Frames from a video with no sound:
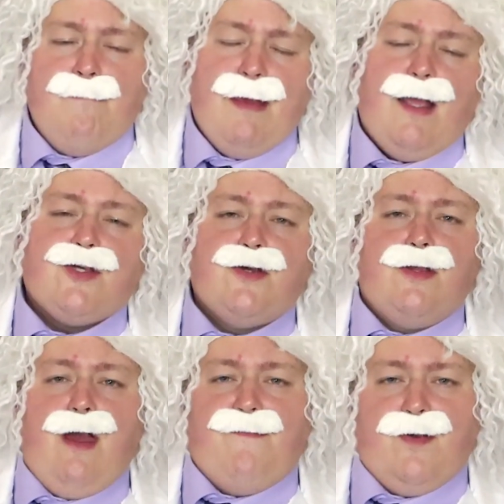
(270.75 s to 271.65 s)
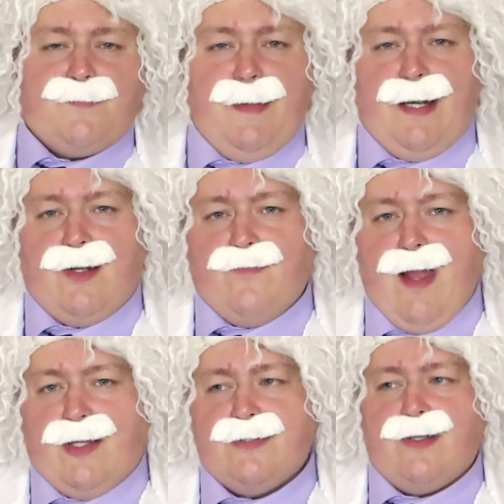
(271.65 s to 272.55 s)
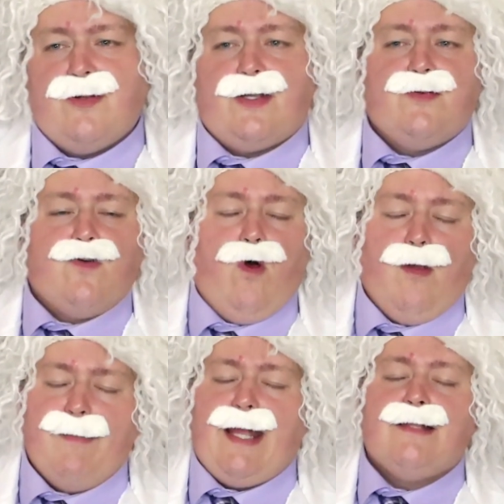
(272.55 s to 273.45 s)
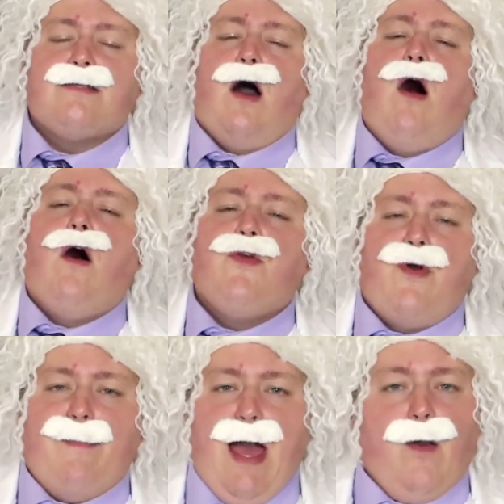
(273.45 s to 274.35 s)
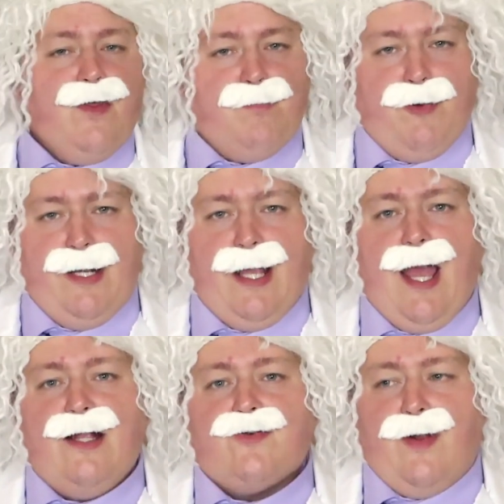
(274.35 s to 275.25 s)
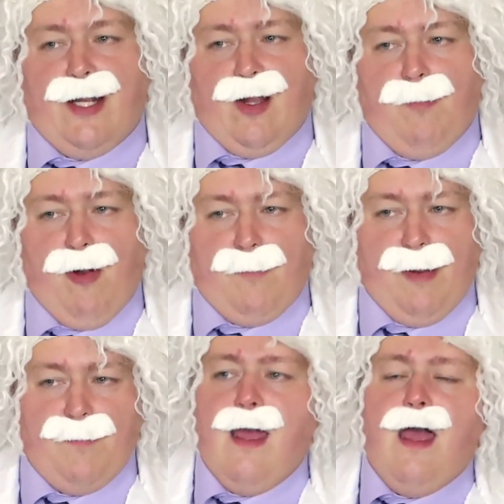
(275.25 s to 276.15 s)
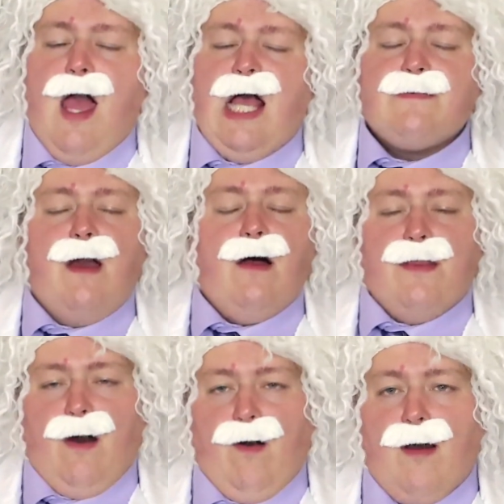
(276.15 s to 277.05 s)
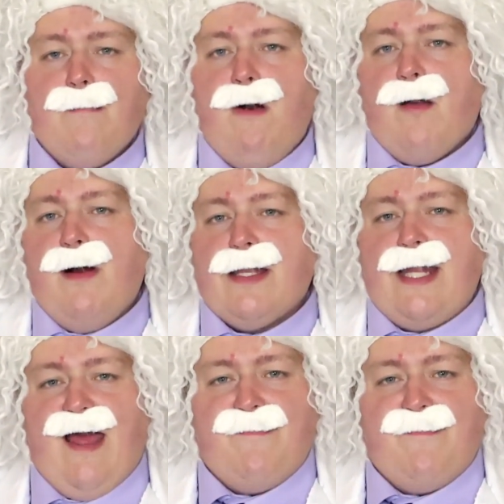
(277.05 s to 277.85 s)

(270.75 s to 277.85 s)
Making sure that you have your speed interactions under control begins all the way back with breeding and training your Pokemon. As we all know, Pokemon can have